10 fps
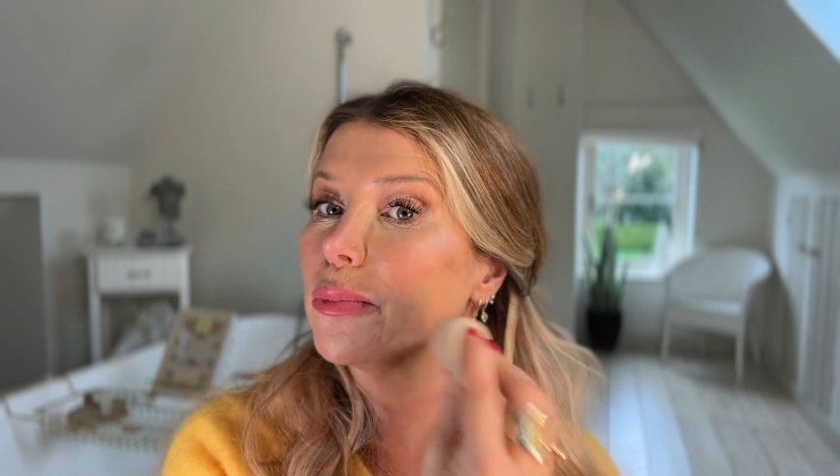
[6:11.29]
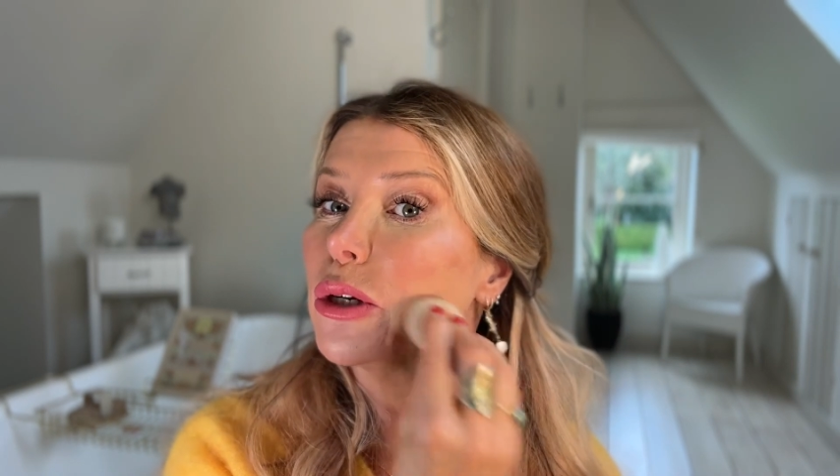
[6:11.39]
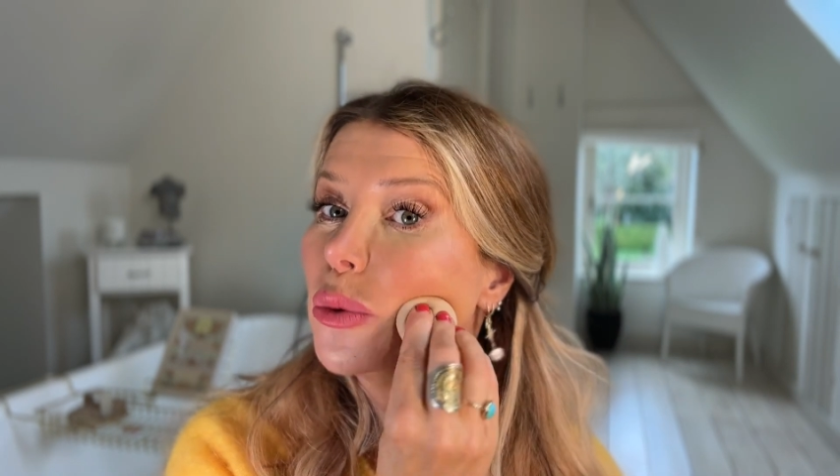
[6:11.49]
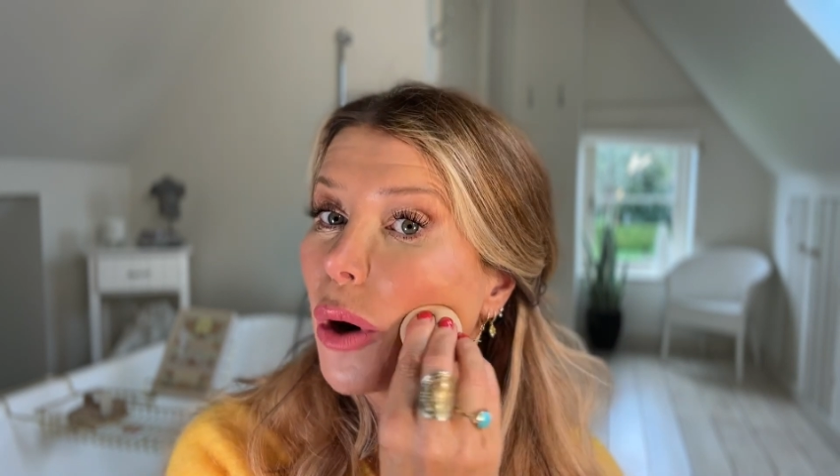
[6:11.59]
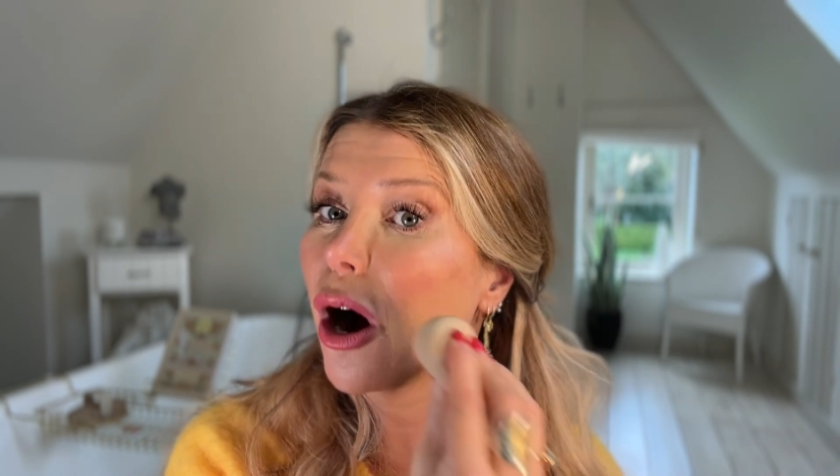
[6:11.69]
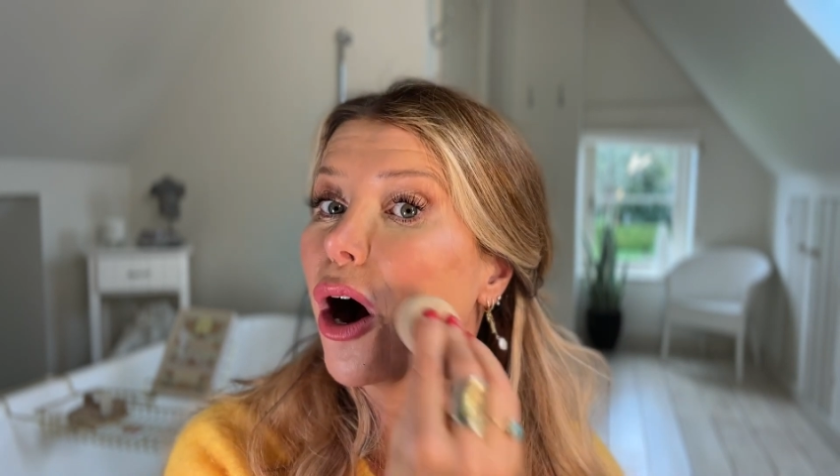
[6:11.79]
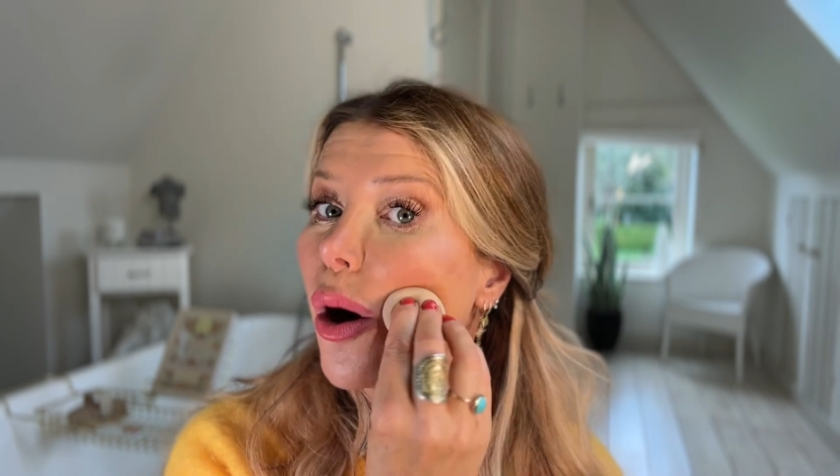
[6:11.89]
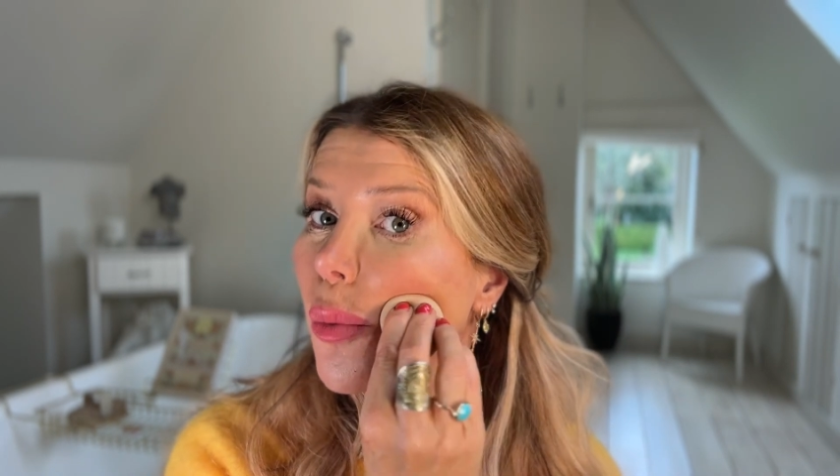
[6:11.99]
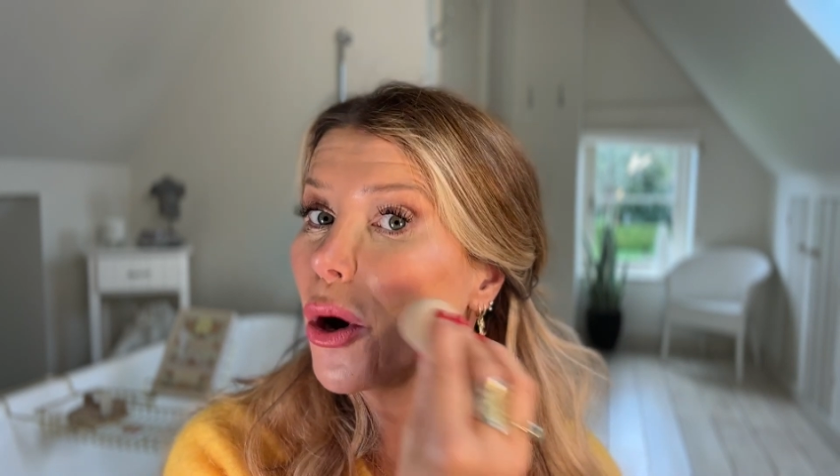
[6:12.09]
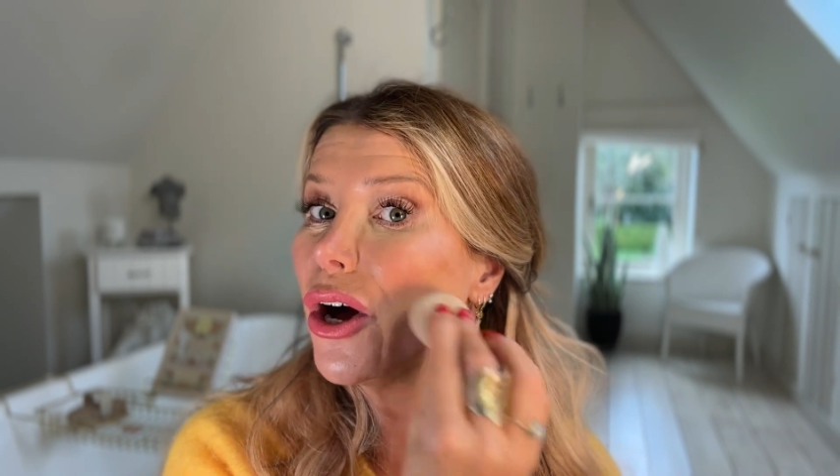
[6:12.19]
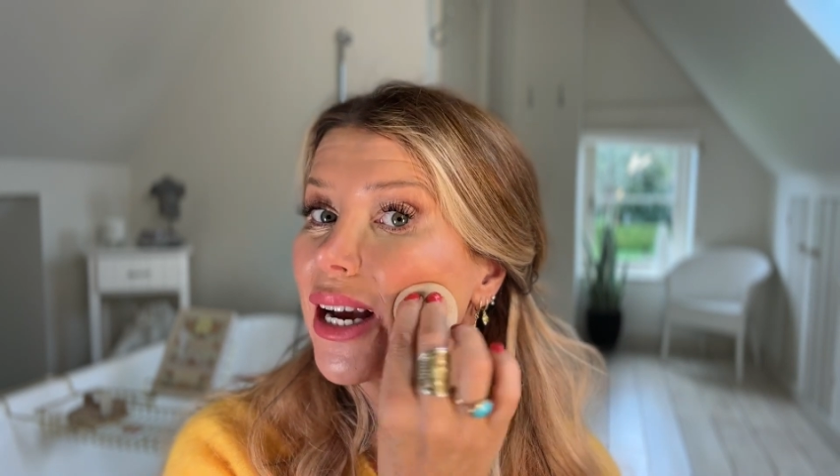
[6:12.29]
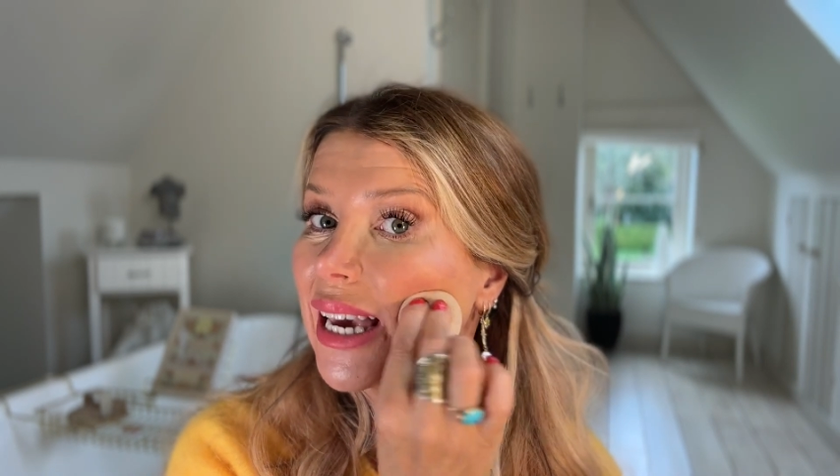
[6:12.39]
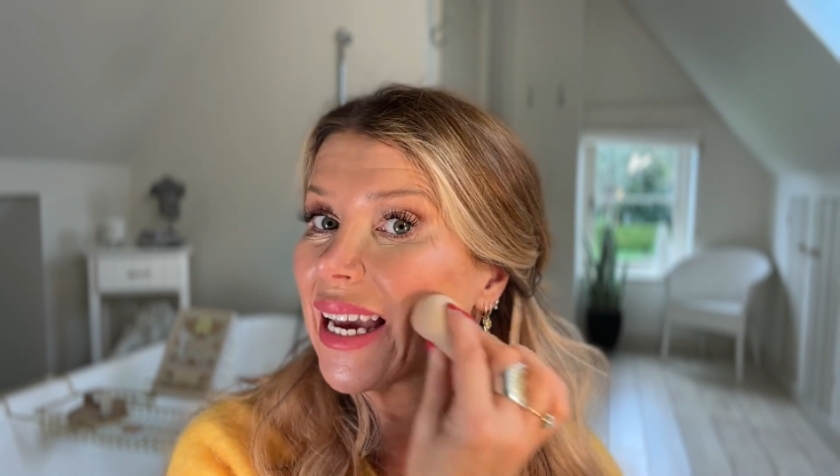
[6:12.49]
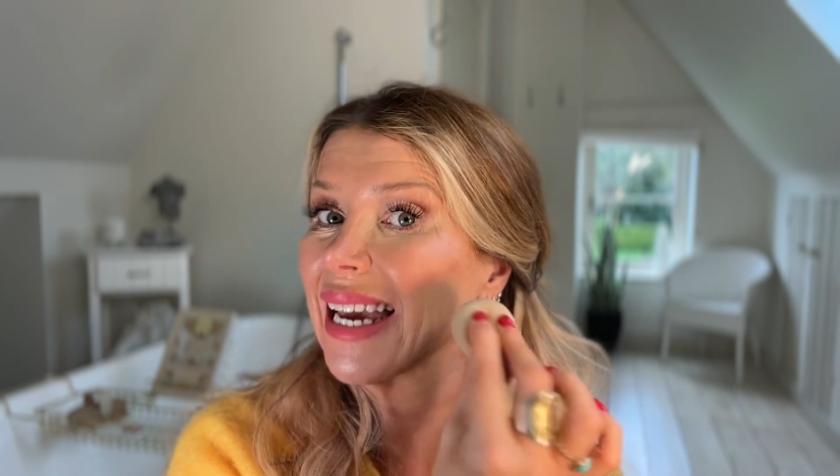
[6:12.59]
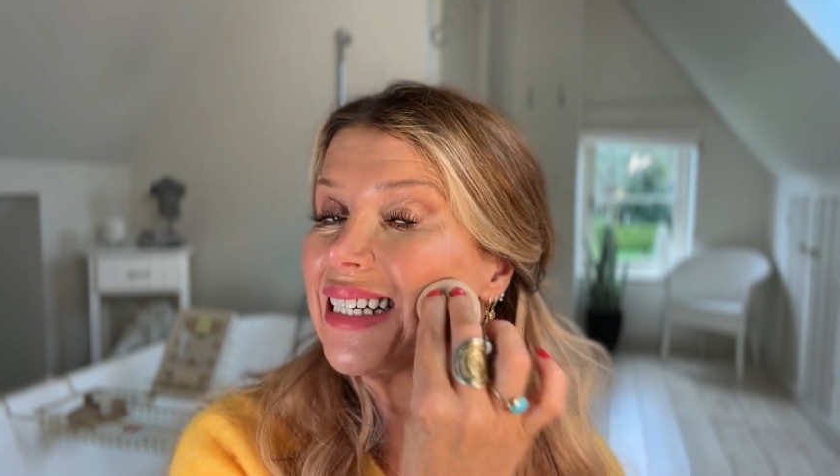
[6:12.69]
but you are
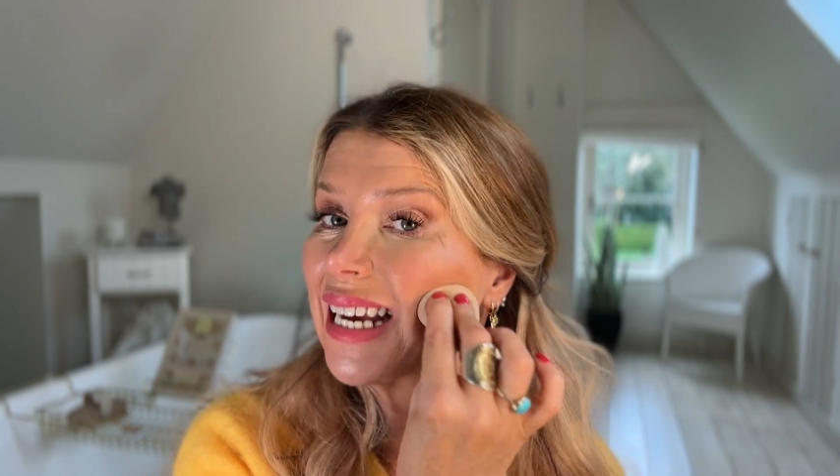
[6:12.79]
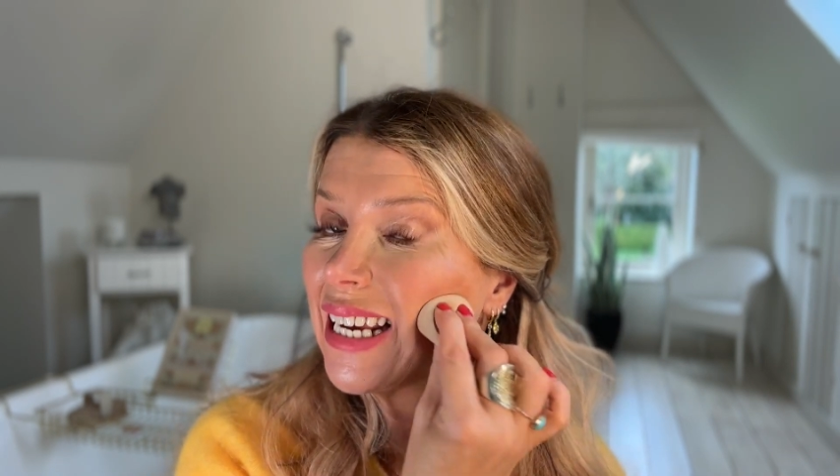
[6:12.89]
working it